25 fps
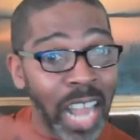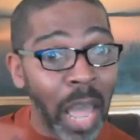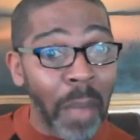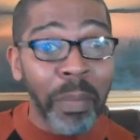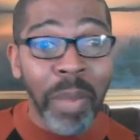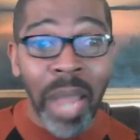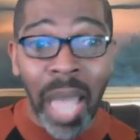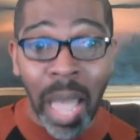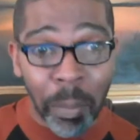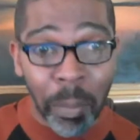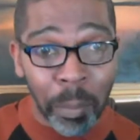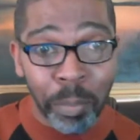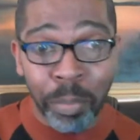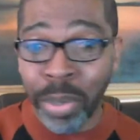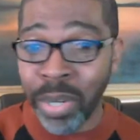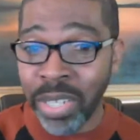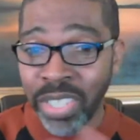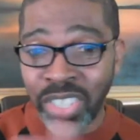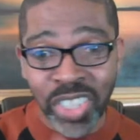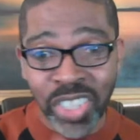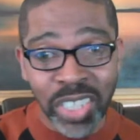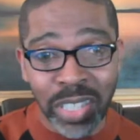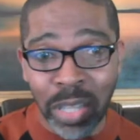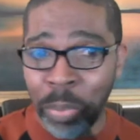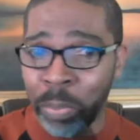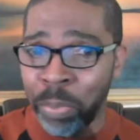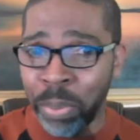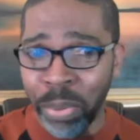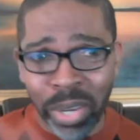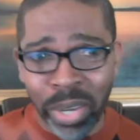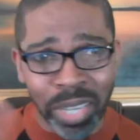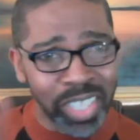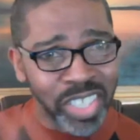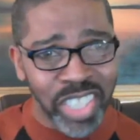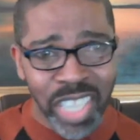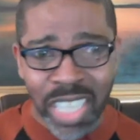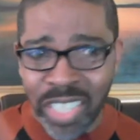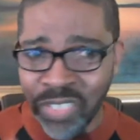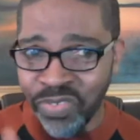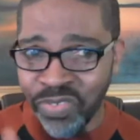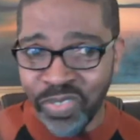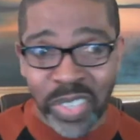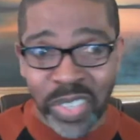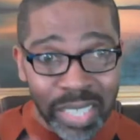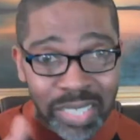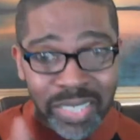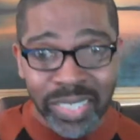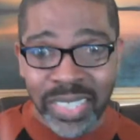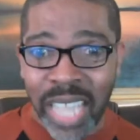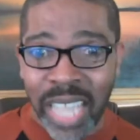and I'm not pushing the book just
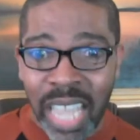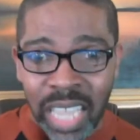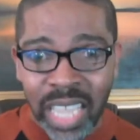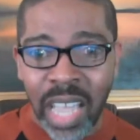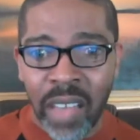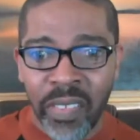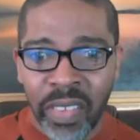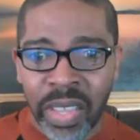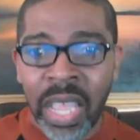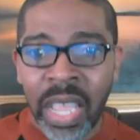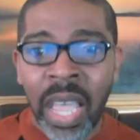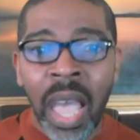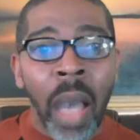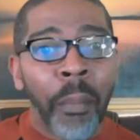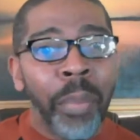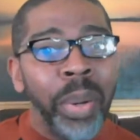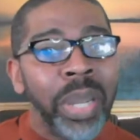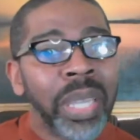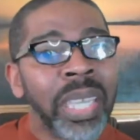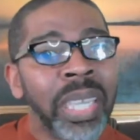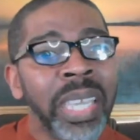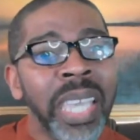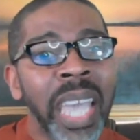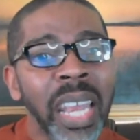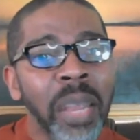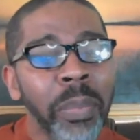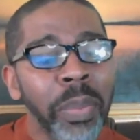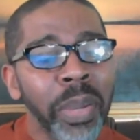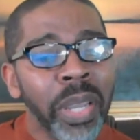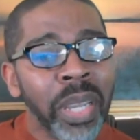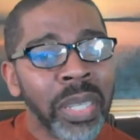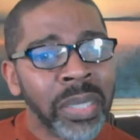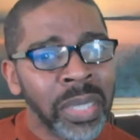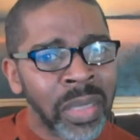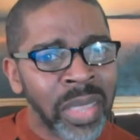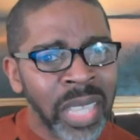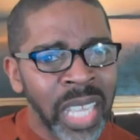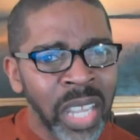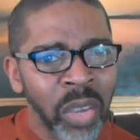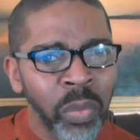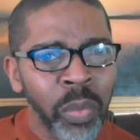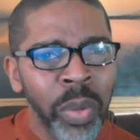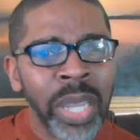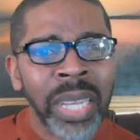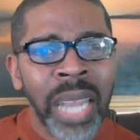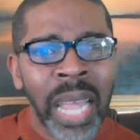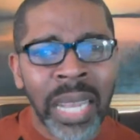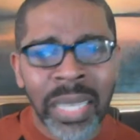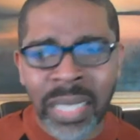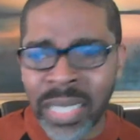for the sake of it, but get it because I think
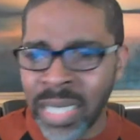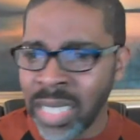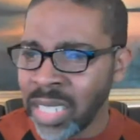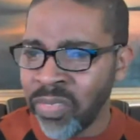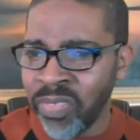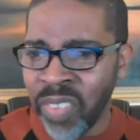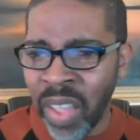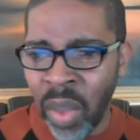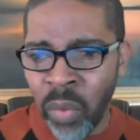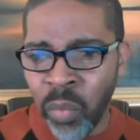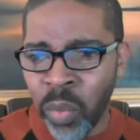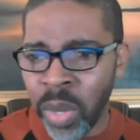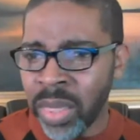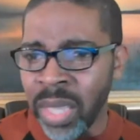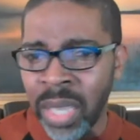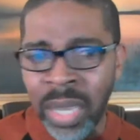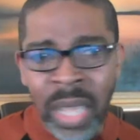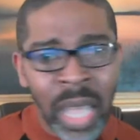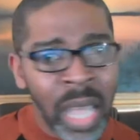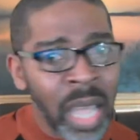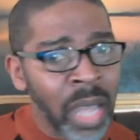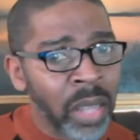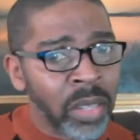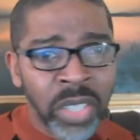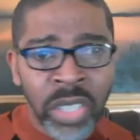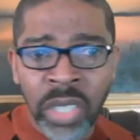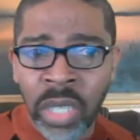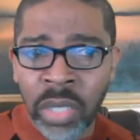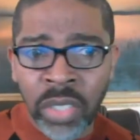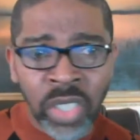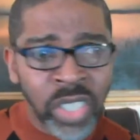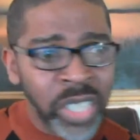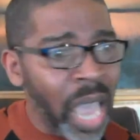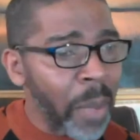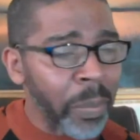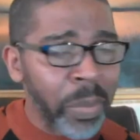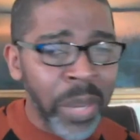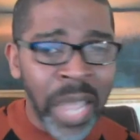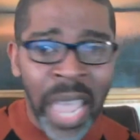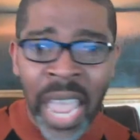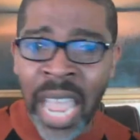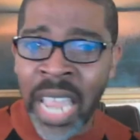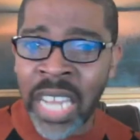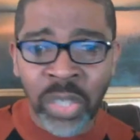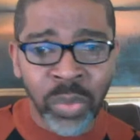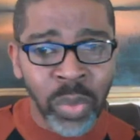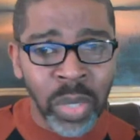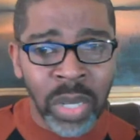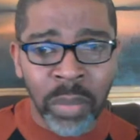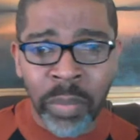we can identify with it. chapter
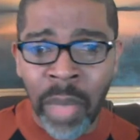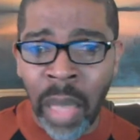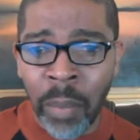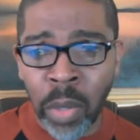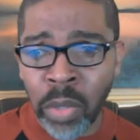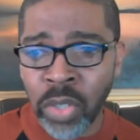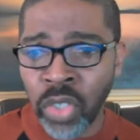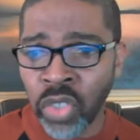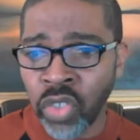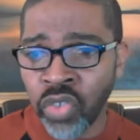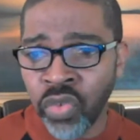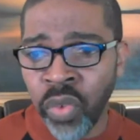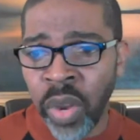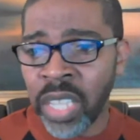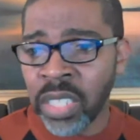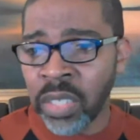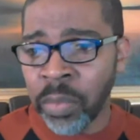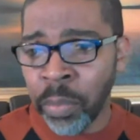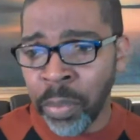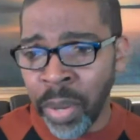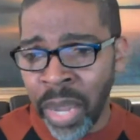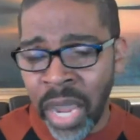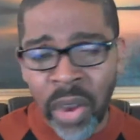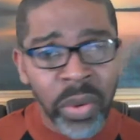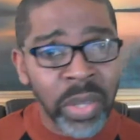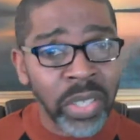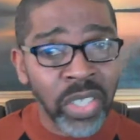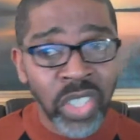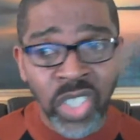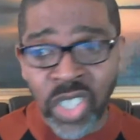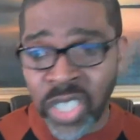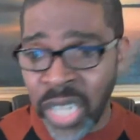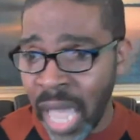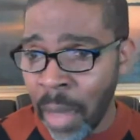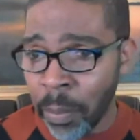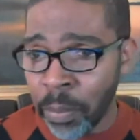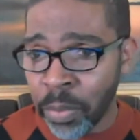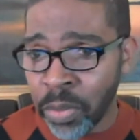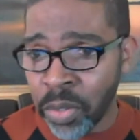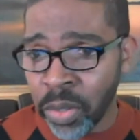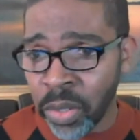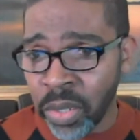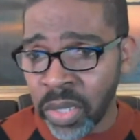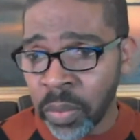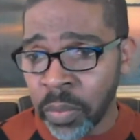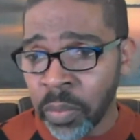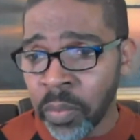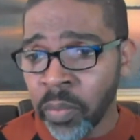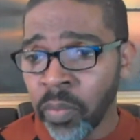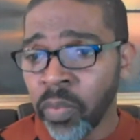8 is one of my most transparent
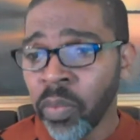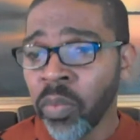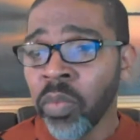chapters.